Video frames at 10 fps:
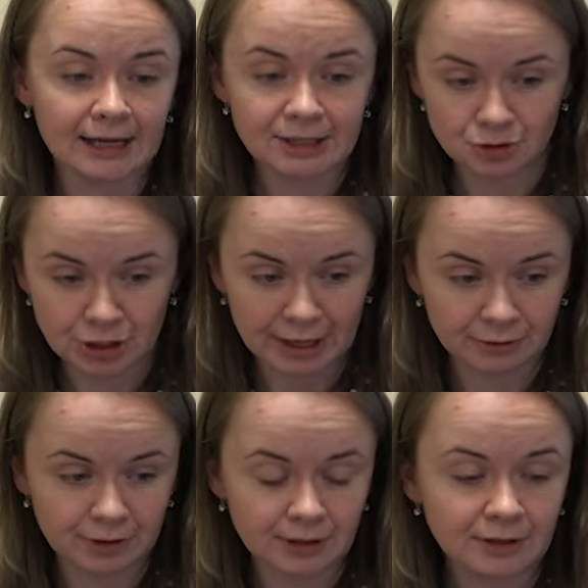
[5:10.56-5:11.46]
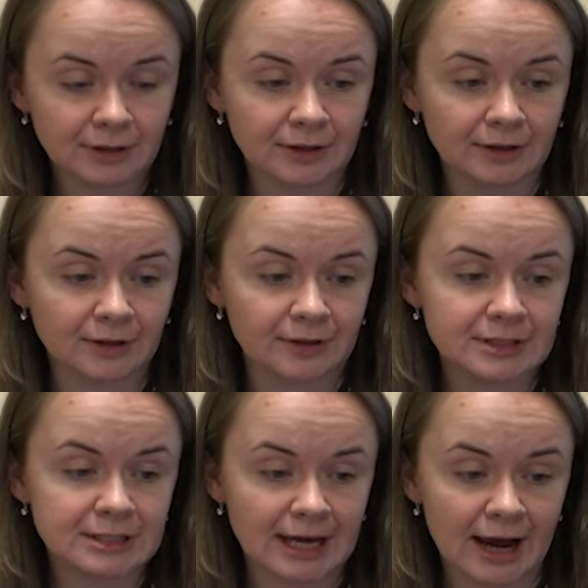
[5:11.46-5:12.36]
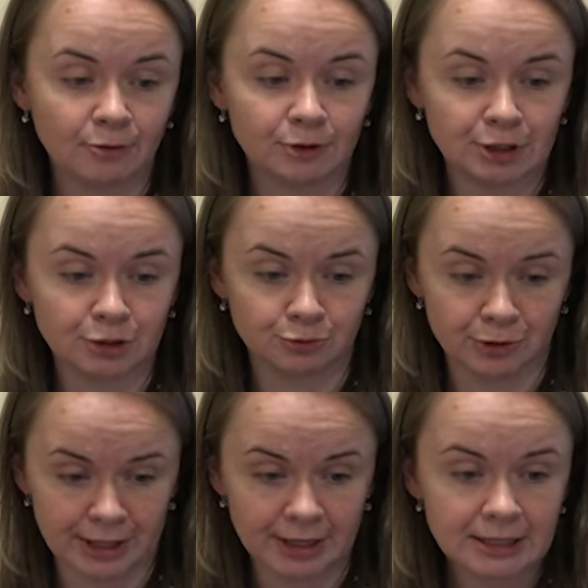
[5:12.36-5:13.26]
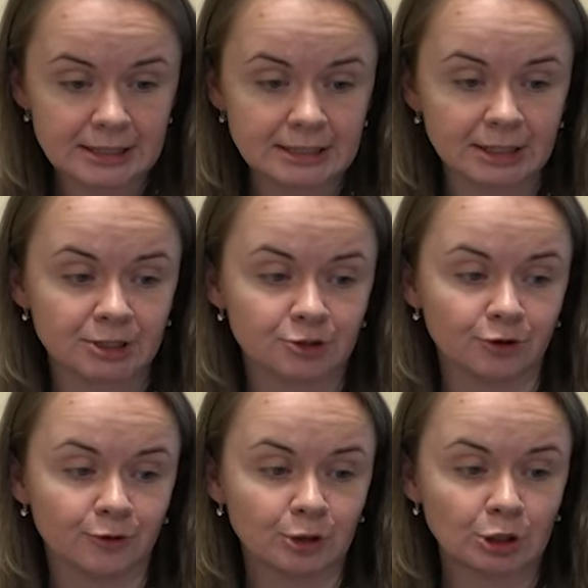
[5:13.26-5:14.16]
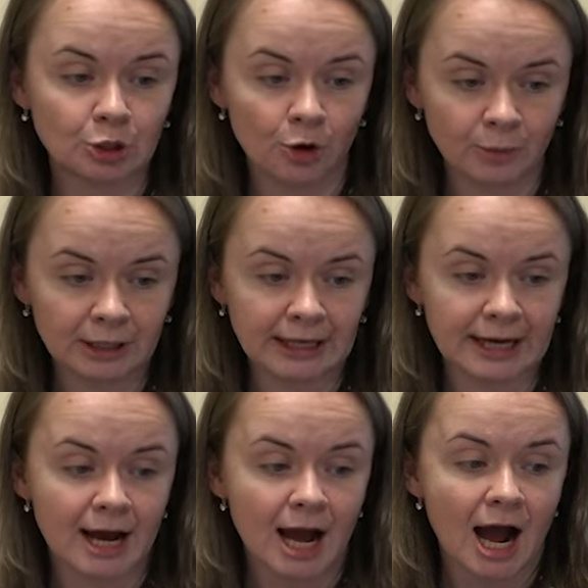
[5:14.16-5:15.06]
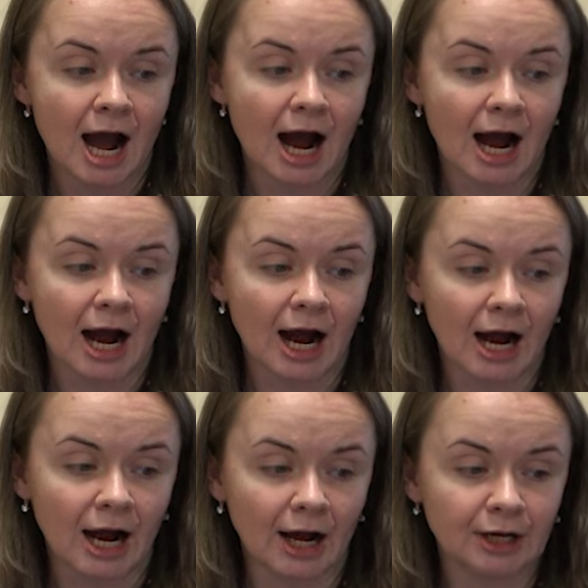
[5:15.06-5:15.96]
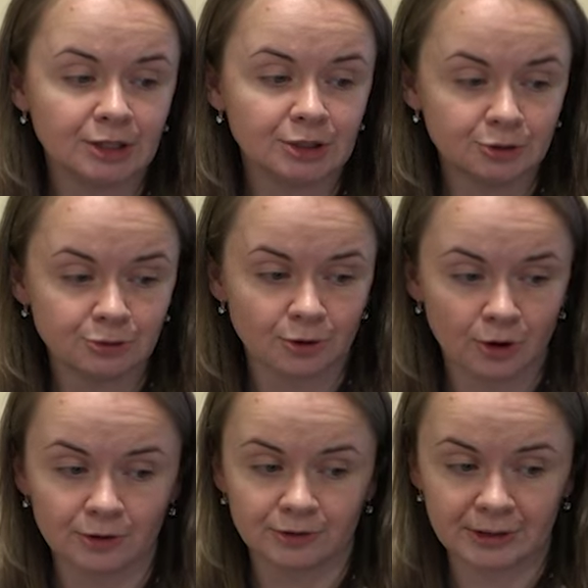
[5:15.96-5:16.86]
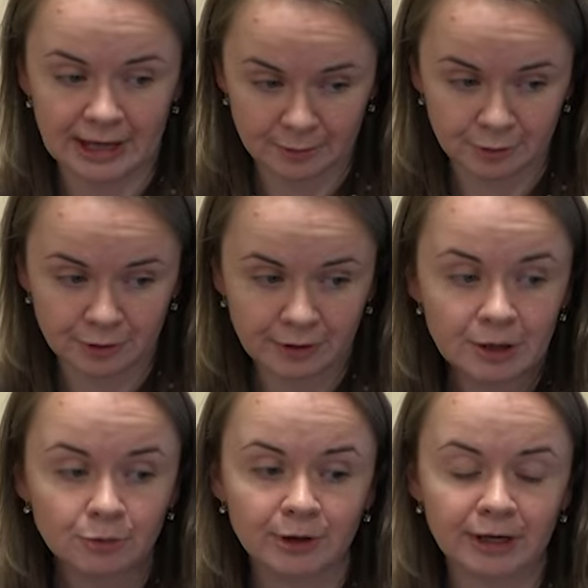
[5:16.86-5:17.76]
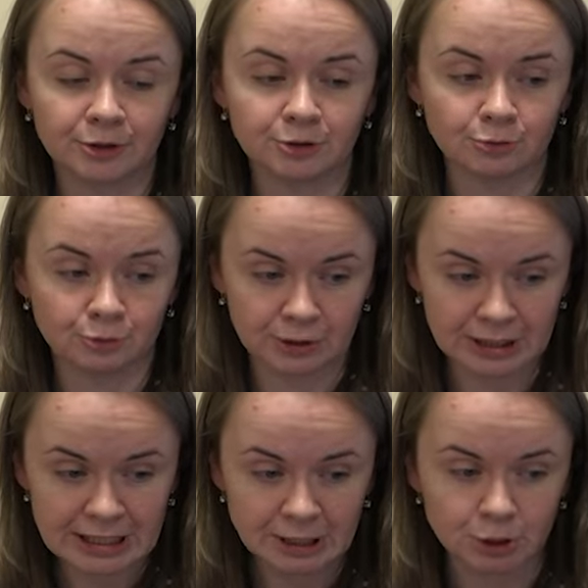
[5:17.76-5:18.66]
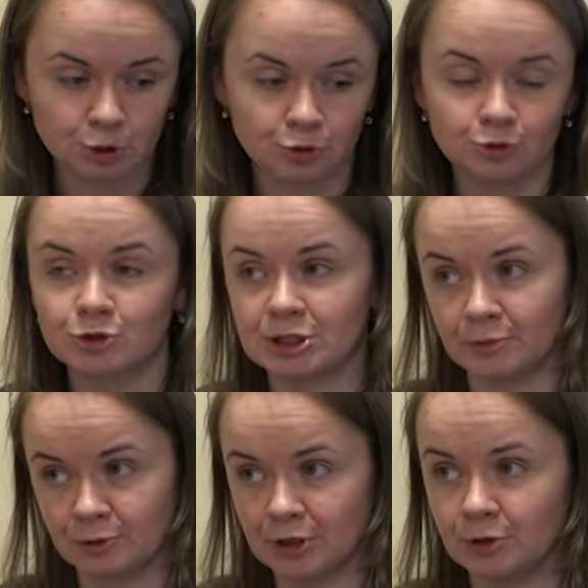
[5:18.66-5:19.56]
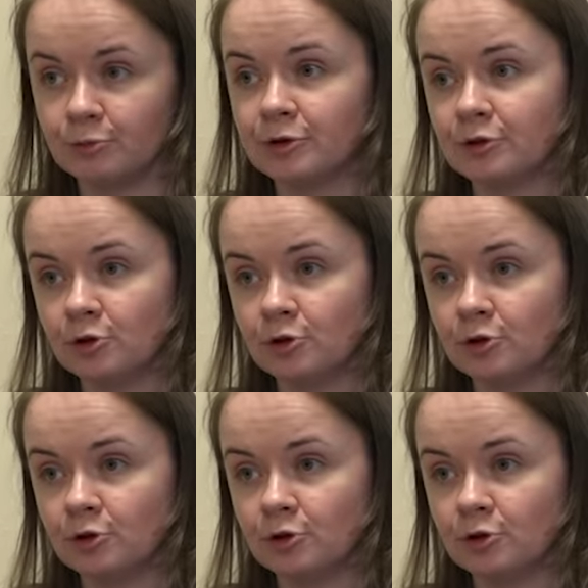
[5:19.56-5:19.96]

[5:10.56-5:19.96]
In general, this is how it works. So normally you call the library when you need to do something with